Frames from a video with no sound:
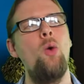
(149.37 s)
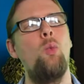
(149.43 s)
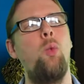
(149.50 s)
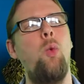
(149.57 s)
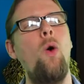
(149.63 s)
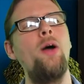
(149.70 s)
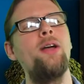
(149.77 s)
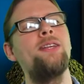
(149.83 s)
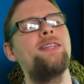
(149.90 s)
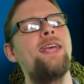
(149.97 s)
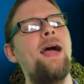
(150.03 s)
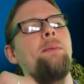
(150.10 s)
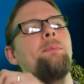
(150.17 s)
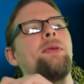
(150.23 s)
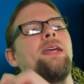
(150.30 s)
What is
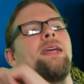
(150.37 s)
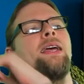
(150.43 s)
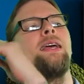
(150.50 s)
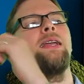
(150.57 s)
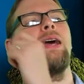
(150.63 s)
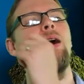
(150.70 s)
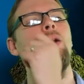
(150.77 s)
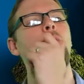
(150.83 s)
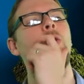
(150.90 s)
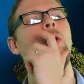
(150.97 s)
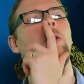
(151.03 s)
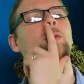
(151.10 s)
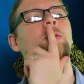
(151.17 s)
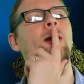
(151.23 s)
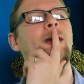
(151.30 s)
happening in our
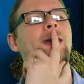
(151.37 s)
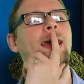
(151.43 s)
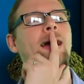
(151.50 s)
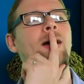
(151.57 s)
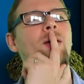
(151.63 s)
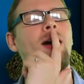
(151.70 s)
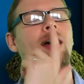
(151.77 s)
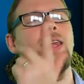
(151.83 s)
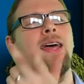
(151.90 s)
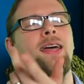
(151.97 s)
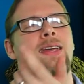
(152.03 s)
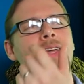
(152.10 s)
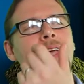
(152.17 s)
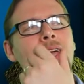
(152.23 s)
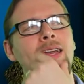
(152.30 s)
world right now,
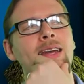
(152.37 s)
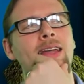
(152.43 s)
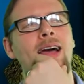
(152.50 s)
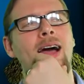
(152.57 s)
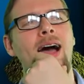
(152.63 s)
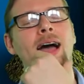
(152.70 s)
and again,